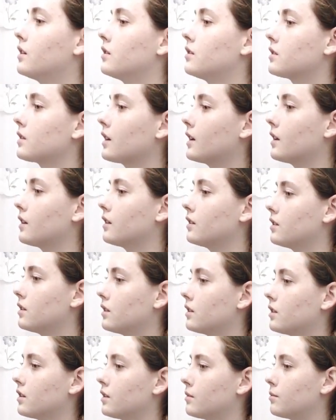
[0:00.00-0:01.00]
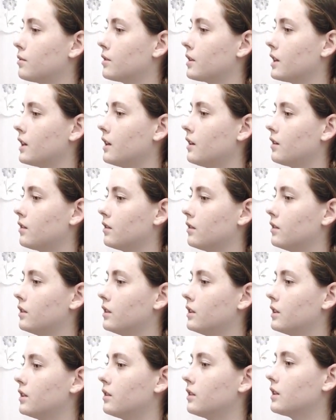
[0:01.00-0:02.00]
just kind of tug on the braid a
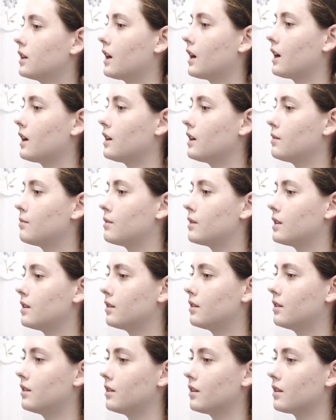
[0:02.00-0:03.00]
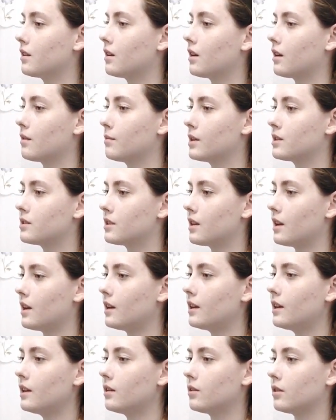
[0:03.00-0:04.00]
little tiny bit. Not much
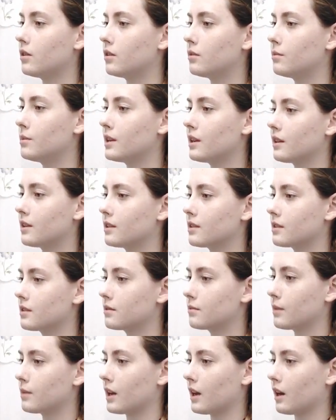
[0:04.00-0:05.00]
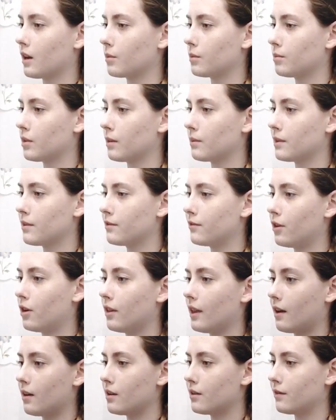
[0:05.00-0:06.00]
at all because my hair will probably
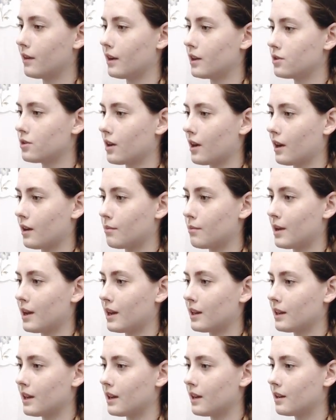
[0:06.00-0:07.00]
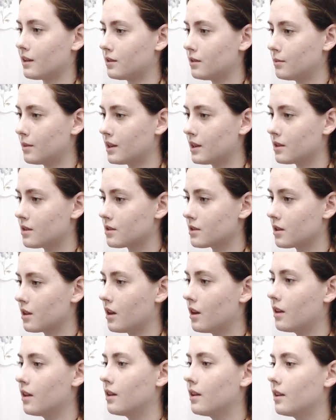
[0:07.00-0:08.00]
fall out if I try and pancake it too much.
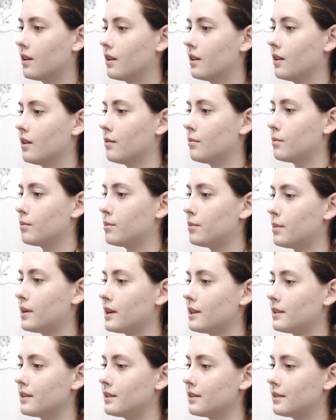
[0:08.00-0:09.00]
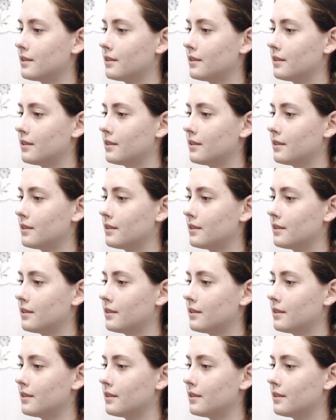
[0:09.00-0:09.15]
But